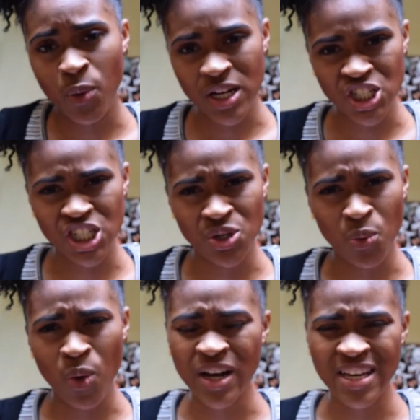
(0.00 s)
question
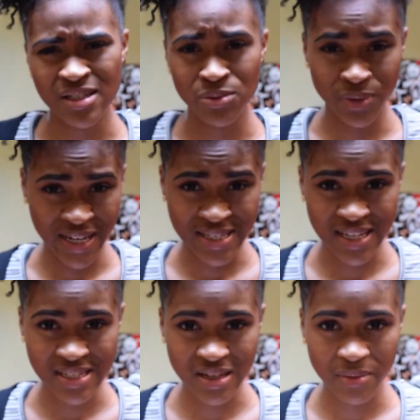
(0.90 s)
what is
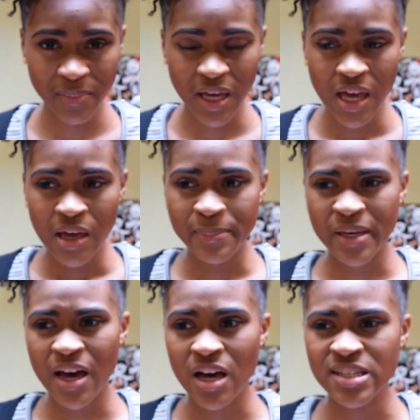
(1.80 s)
racism,
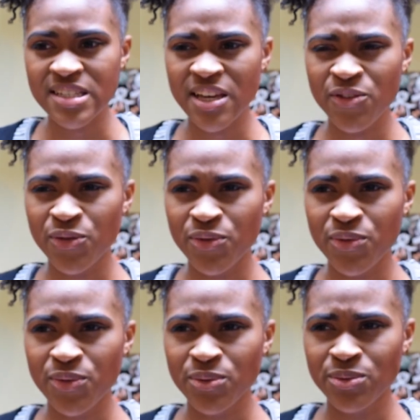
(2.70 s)
because
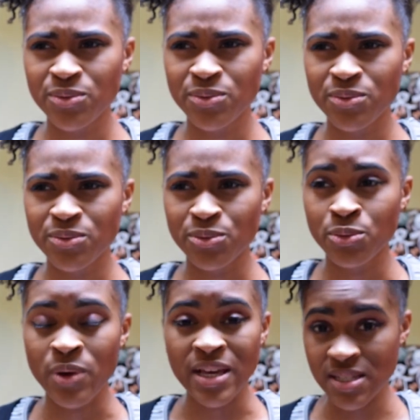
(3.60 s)
if
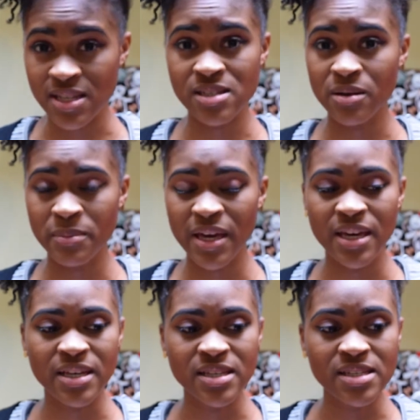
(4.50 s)
racism
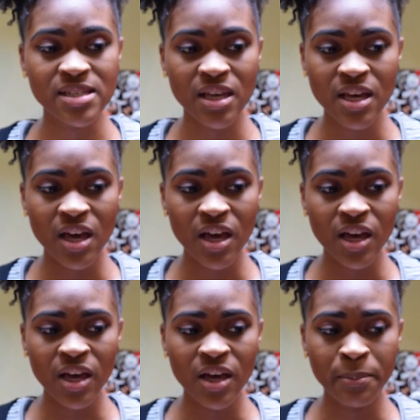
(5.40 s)
is
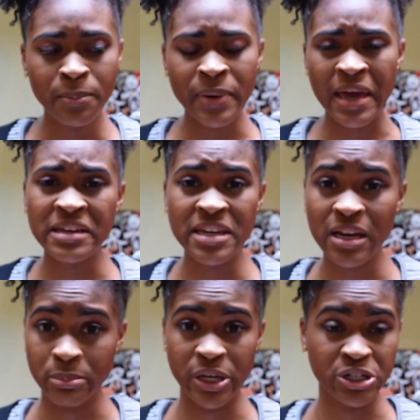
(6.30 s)
painting
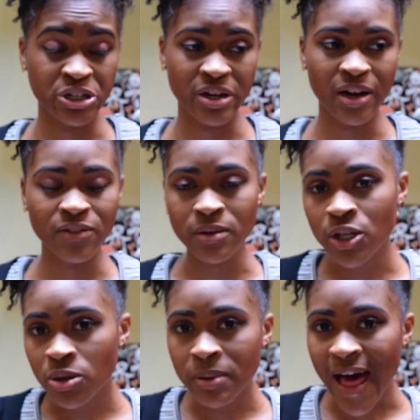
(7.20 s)
a picture of a
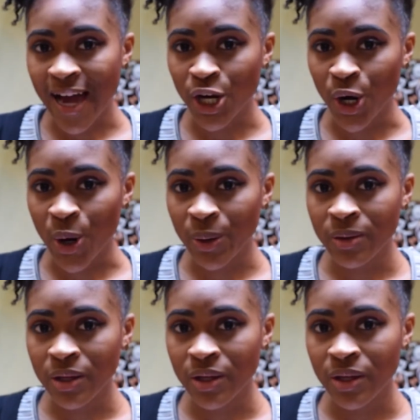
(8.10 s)
little Black girl
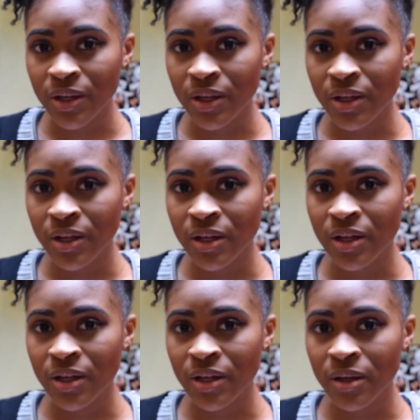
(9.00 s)

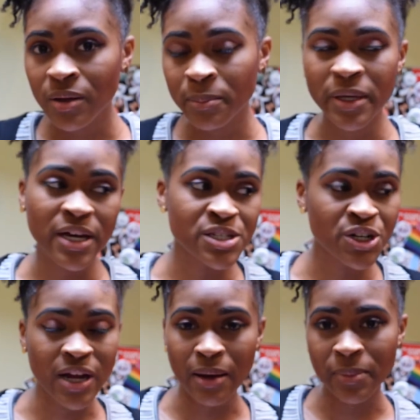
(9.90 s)
because
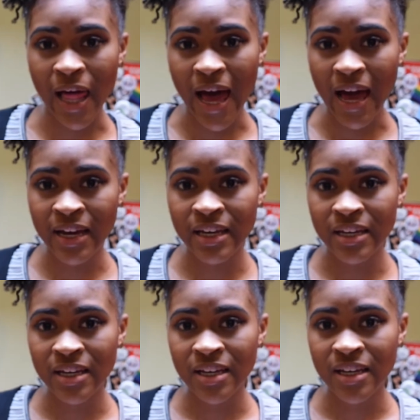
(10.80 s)
you're not black,
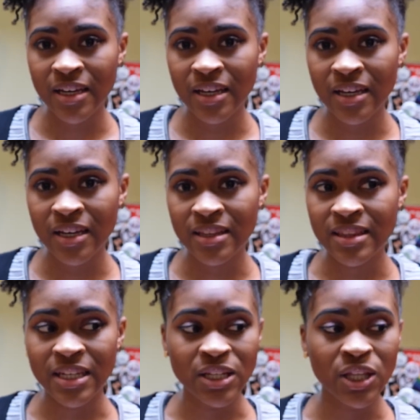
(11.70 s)

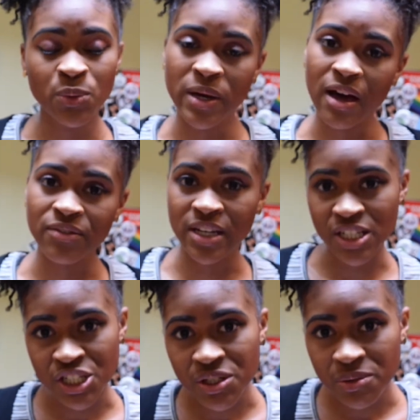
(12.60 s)
then we have an
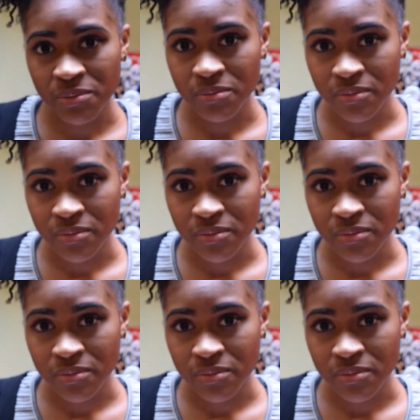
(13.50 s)
issue.